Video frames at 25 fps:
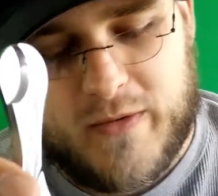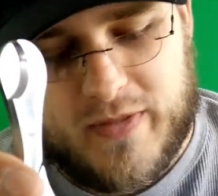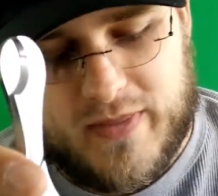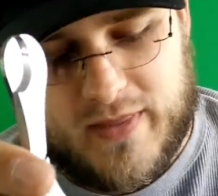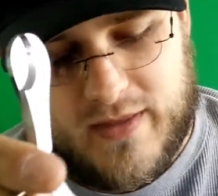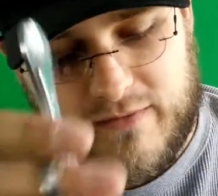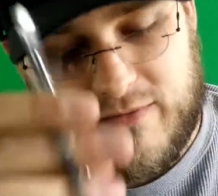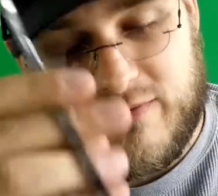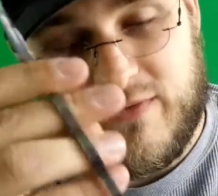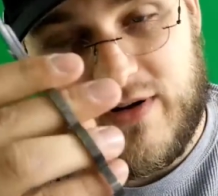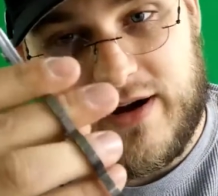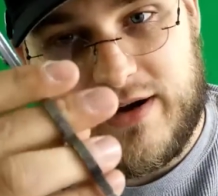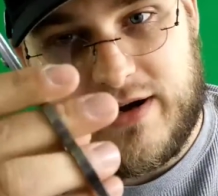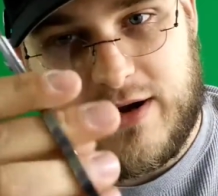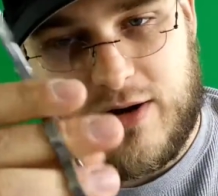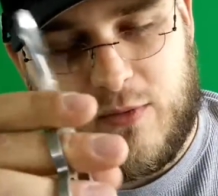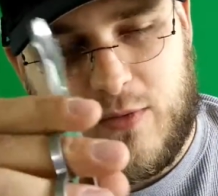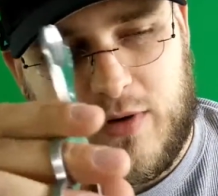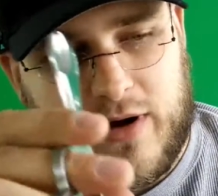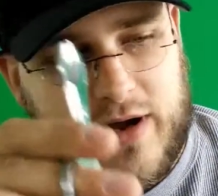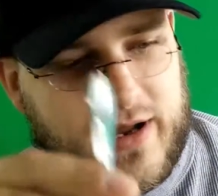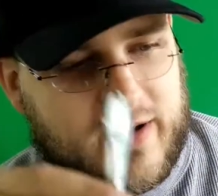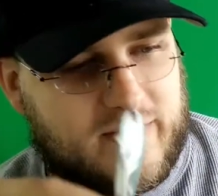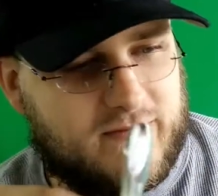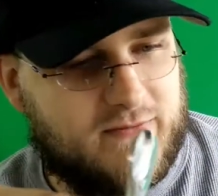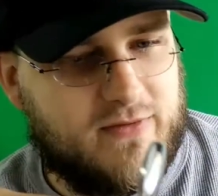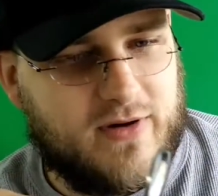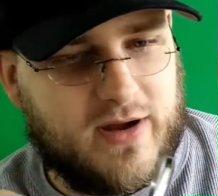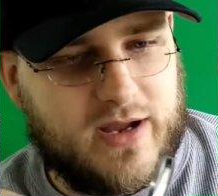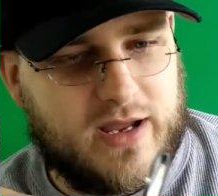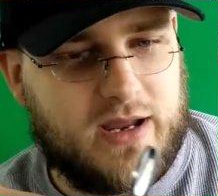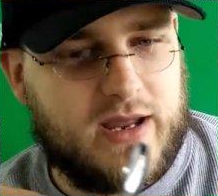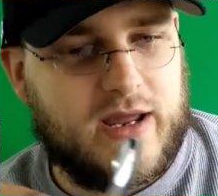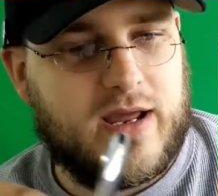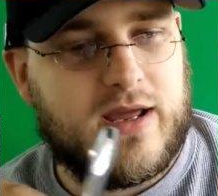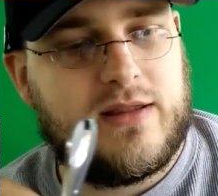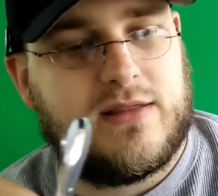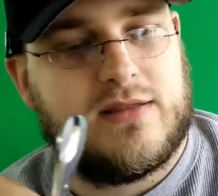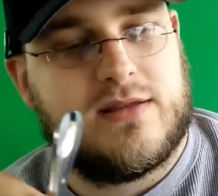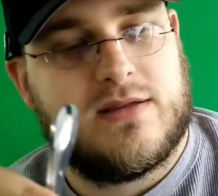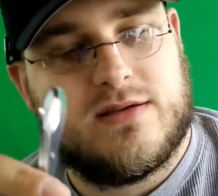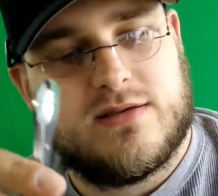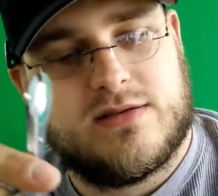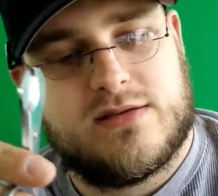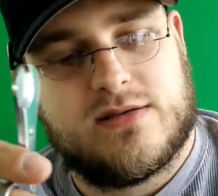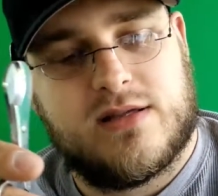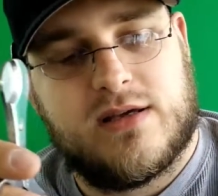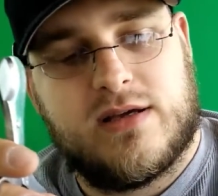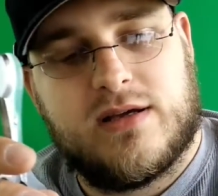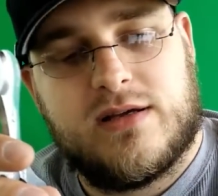You'll find out why I hate
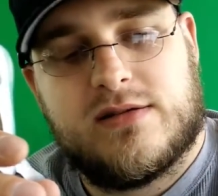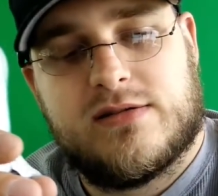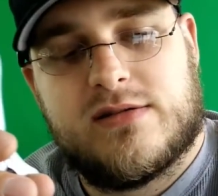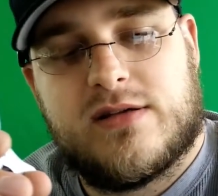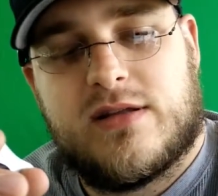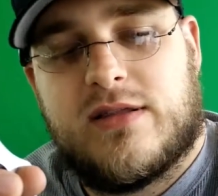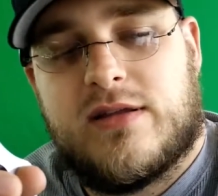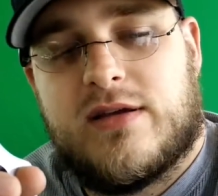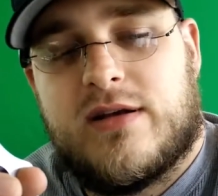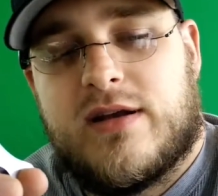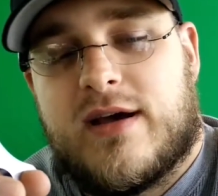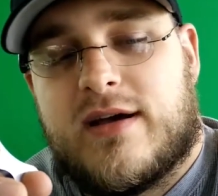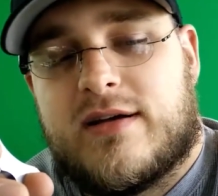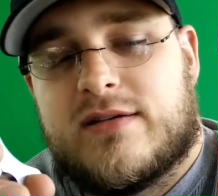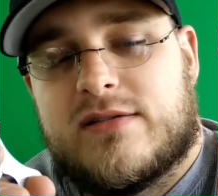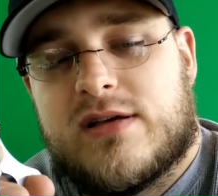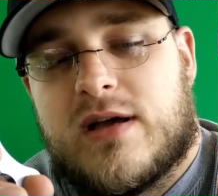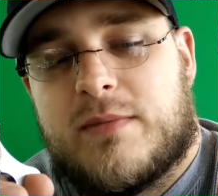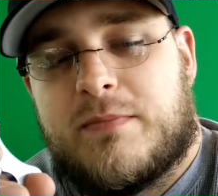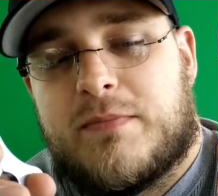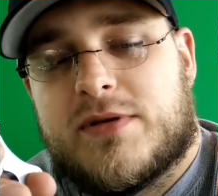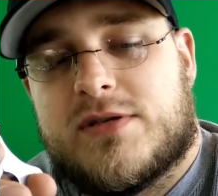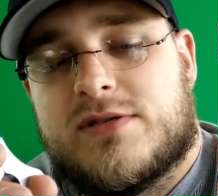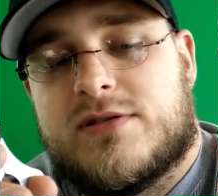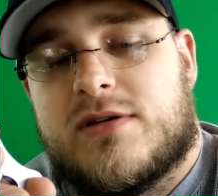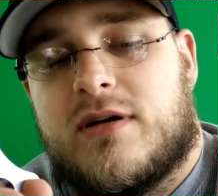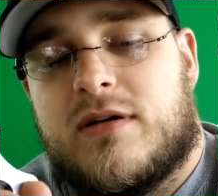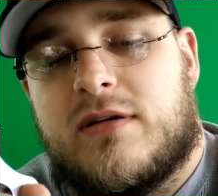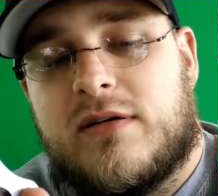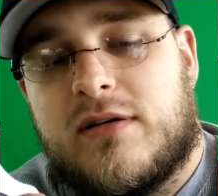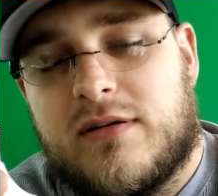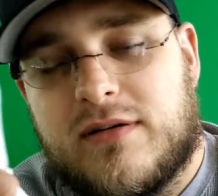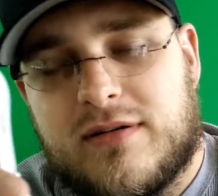these things on the next episode.